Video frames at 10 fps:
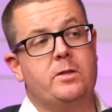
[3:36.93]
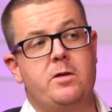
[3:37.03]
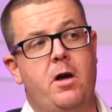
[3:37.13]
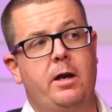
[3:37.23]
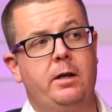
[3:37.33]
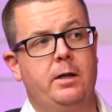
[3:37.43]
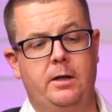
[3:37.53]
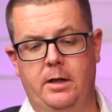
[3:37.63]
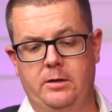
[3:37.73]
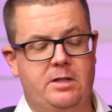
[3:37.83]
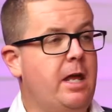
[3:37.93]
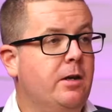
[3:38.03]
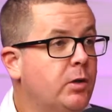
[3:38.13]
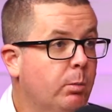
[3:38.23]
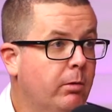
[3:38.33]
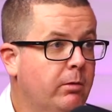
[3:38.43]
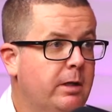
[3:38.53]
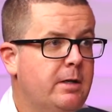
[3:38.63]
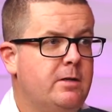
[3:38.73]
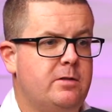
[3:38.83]
It's not tenantable.
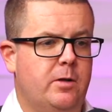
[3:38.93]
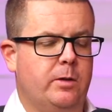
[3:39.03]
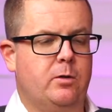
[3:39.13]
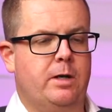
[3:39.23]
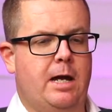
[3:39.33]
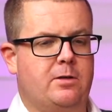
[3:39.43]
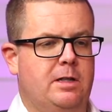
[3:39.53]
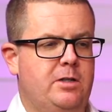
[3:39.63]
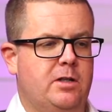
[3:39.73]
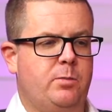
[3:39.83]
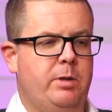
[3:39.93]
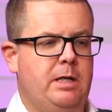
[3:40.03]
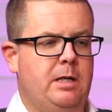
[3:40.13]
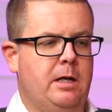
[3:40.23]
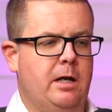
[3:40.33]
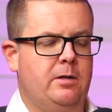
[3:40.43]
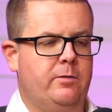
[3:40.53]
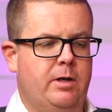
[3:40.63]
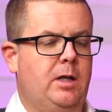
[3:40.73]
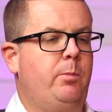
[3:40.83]
So it could actually just be a
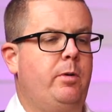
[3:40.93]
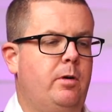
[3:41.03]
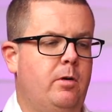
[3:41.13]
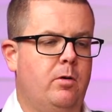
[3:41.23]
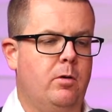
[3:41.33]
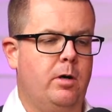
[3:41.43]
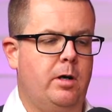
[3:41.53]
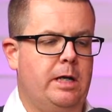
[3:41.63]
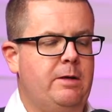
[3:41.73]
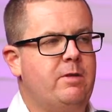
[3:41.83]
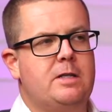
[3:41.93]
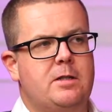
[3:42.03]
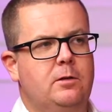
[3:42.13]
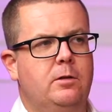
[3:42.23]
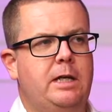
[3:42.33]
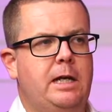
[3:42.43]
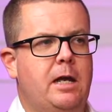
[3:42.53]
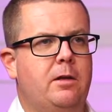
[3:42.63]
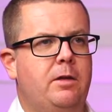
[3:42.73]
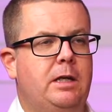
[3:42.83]
developer or an investor looking
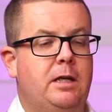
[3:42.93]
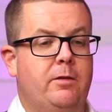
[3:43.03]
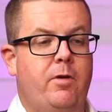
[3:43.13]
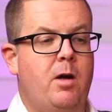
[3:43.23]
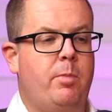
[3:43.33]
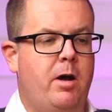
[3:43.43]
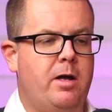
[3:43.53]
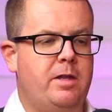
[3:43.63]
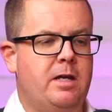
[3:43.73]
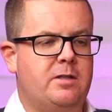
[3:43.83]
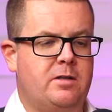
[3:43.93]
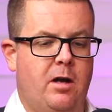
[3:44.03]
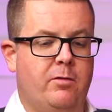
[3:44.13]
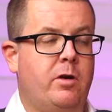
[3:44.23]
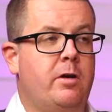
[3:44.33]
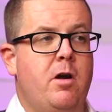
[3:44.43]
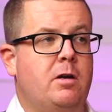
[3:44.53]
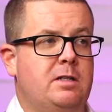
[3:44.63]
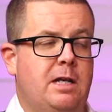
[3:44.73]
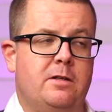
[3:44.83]
at it thinking, if I buy this, I've got to
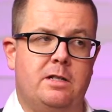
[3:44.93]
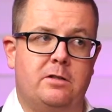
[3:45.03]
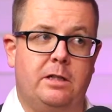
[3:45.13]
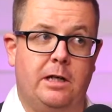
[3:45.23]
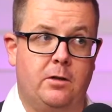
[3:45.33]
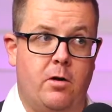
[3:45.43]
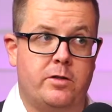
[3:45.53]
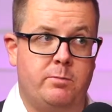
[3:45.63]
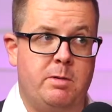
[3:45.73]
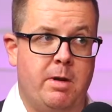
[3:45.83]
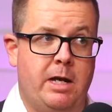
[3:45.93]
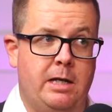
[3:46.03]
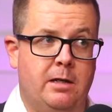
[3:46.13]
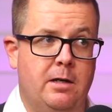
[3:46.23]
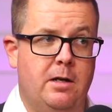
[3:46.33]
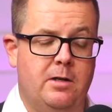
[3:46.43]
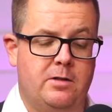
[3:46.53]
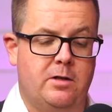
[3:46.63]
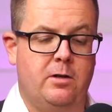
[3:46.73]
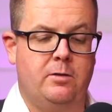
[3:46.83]
knock it down. It's actually going to cost me money. Yeah.
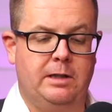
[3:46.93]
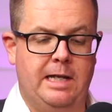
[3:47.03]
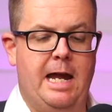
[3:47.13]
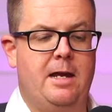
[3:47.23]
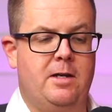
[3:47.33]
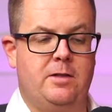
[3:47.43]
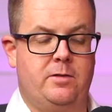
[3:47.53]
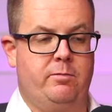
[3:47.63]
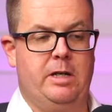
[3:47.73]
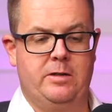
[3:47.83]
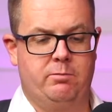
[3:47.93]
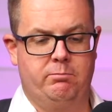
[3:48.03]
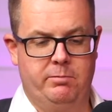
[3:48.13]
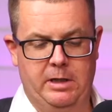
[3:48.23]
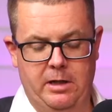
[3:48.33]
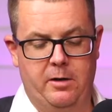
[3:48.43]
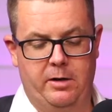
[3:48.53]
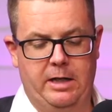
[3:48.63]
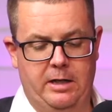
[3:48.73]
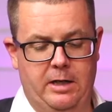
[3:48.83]
So the land is you know,
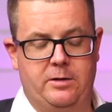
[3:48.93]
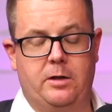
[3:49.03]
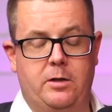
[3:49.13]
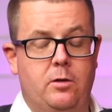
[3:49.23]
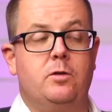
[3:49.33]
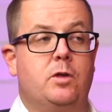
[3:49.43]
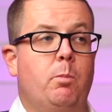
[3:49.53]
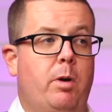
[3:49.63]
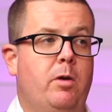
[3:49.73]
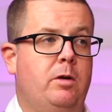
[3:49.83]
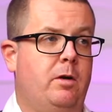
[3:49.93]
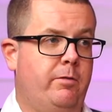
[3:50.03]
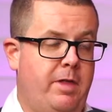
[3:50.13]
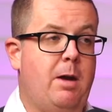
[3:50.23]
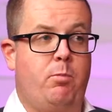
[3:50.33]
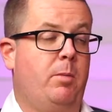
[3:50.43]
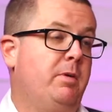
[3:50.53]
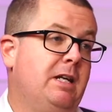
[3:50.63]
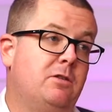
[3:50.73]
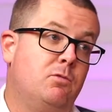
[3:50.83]
it's a huge component of that
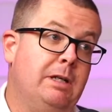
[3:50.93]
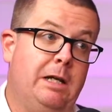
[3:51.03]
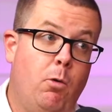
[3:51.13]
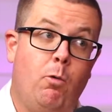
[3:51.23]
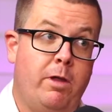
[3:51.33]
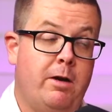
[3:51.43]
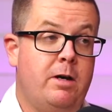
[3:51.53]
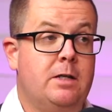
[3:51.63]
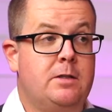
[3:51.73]
property. It's really all there is.